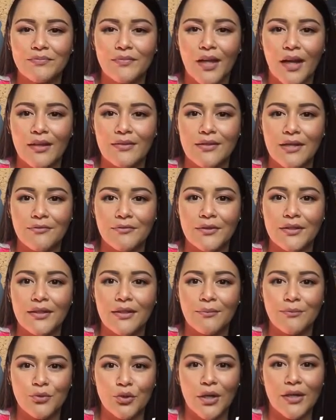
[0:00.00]
I definitely
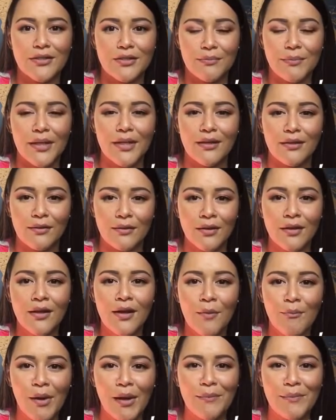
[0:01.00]
am trying to make it
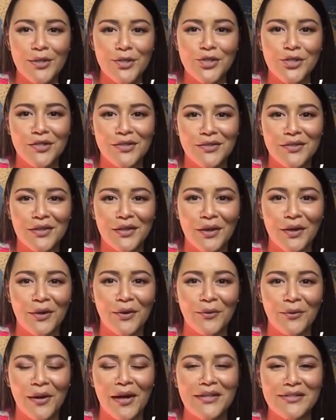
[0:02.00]
my mission to
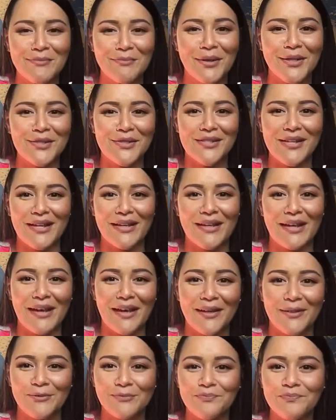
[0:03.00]
go as much as I
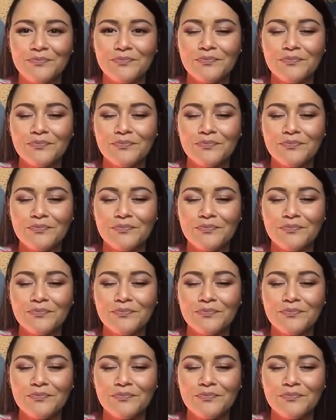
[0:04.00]
can.